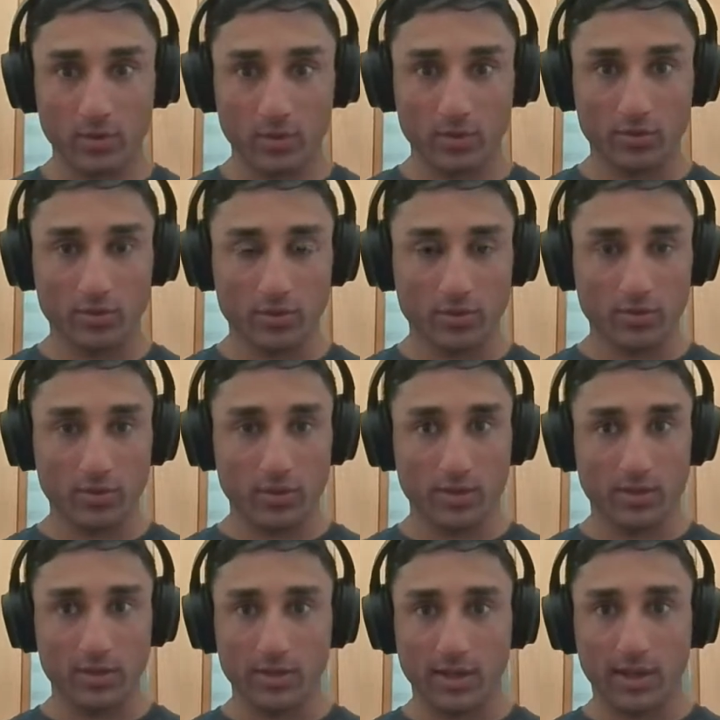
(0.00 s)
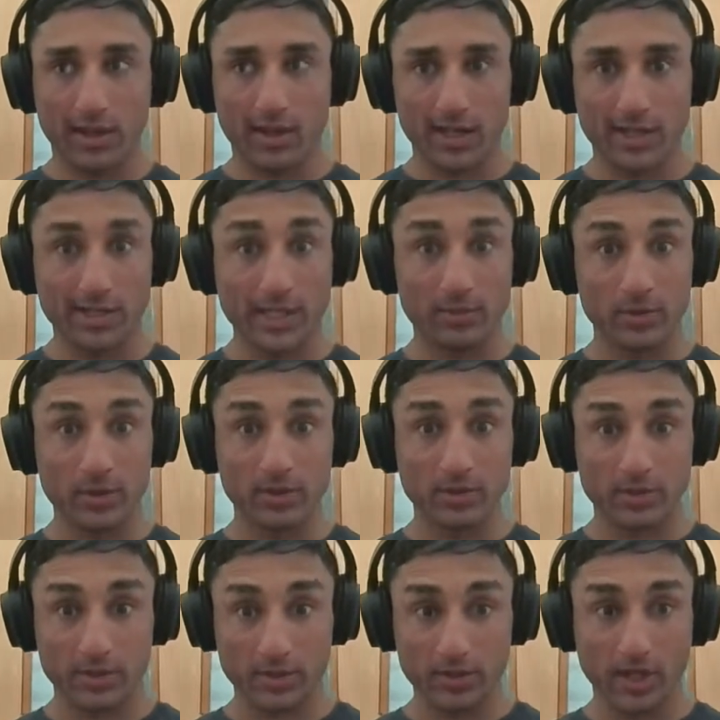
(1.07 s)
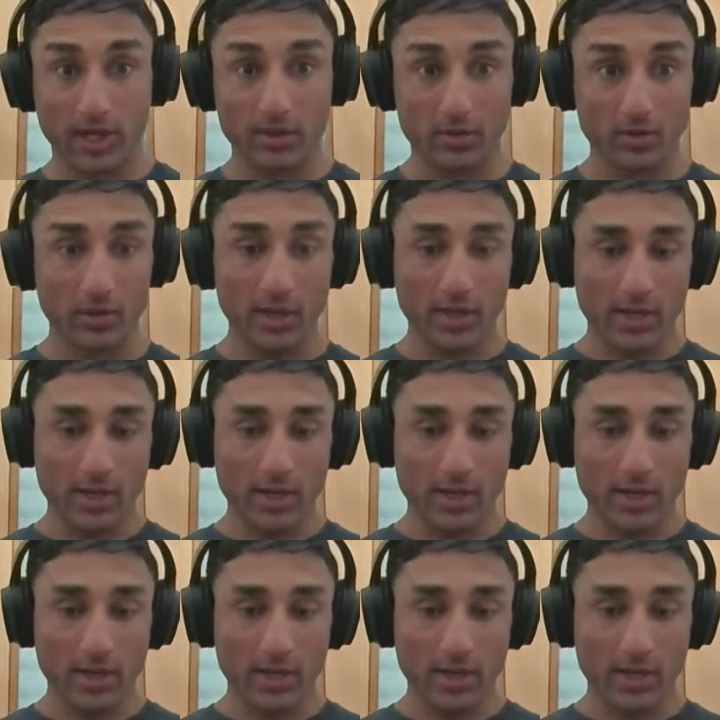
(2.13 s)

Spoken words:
you're attempting to start or